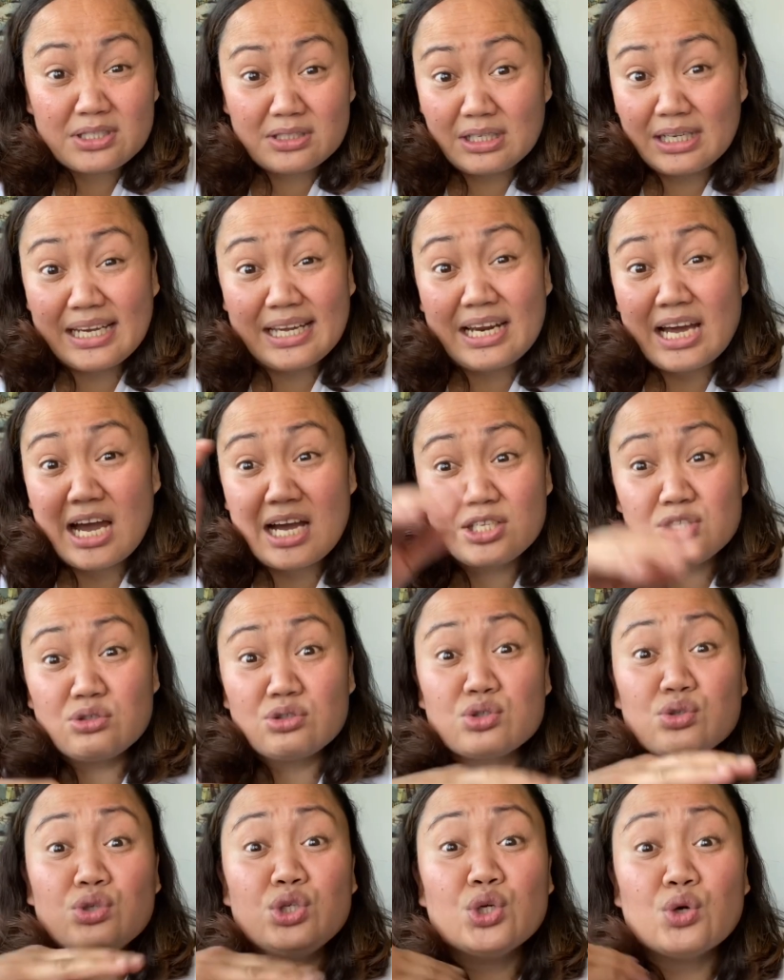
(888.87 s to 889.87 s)
They're gonna ask you,
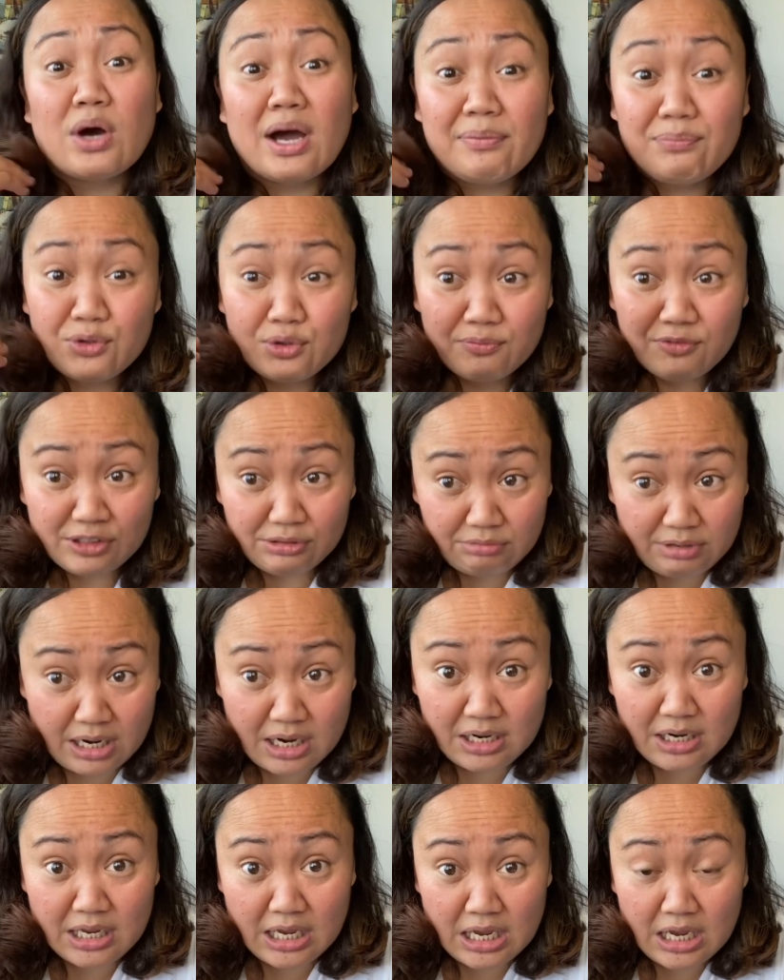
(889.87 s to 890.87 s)
so you have to be
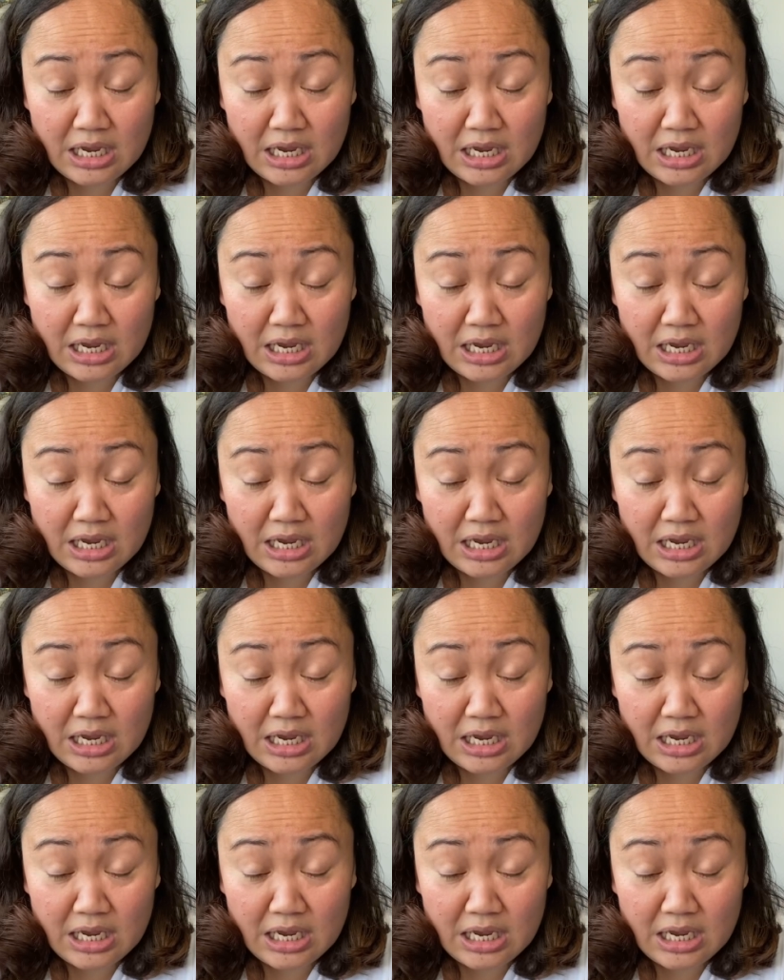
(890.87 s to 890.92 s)
ready